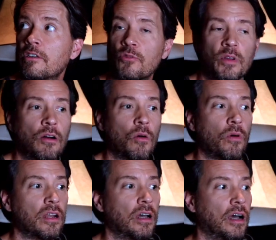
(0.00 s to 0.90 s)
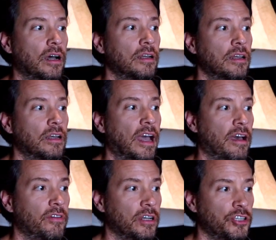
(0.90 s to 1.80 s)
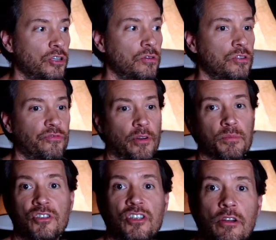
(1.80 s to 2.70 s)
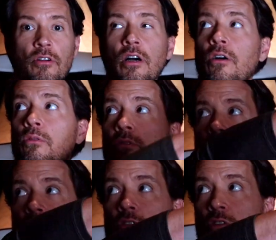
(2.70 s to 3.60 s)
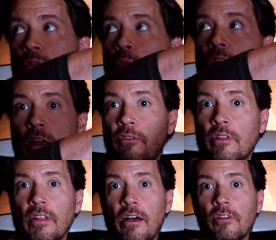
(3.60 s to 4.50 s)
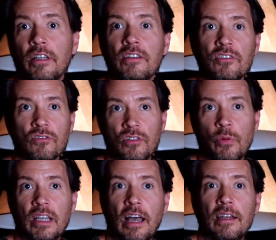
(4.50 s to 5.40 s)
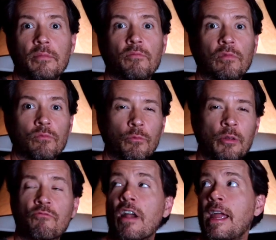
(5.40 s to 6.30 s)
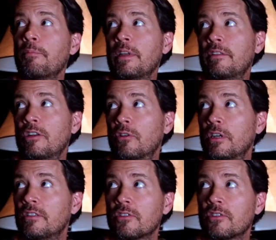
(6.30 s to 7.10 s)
because we don't want to have a huge from 0 to whatever the level is, so we ramp in the noise.